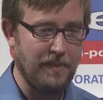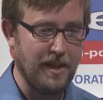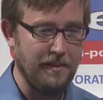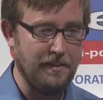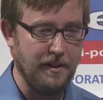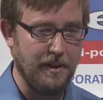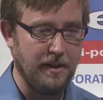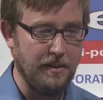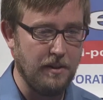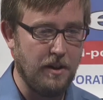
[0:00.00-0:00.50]

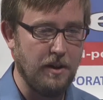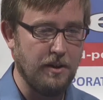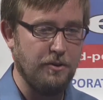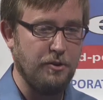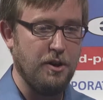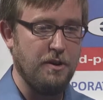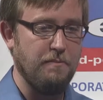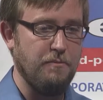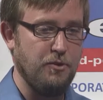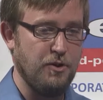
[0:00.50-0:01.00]
the
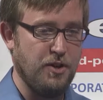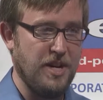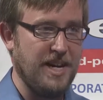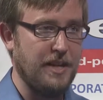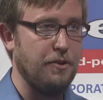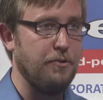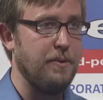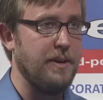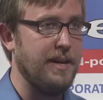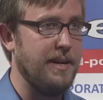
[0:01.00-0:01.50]
long-term
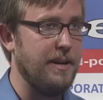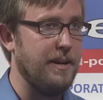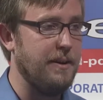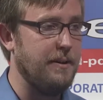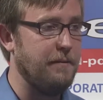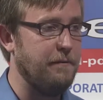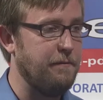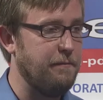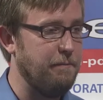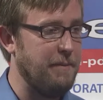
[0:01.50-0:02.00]
trajectory of